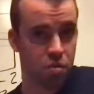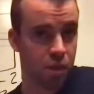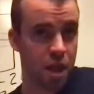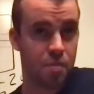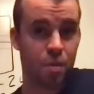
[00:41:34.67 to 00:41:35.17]
the
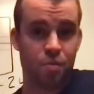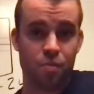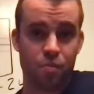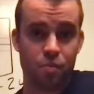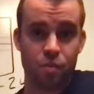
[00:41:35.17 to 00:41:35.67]
block, but
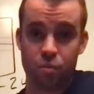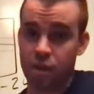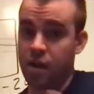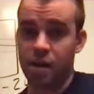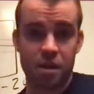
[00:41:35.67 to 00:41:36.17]
the
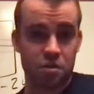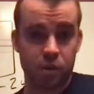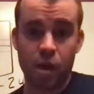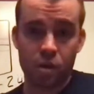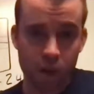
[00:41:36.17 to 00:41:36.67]
reality is
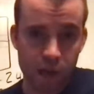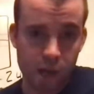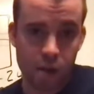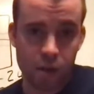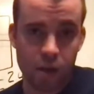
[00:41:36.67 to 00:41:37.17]
we aren't right
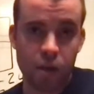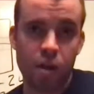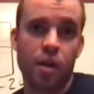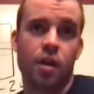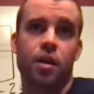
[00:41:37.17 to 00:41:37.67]
now, and
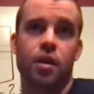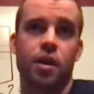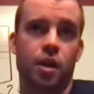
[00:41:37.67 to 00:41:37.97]
yeah.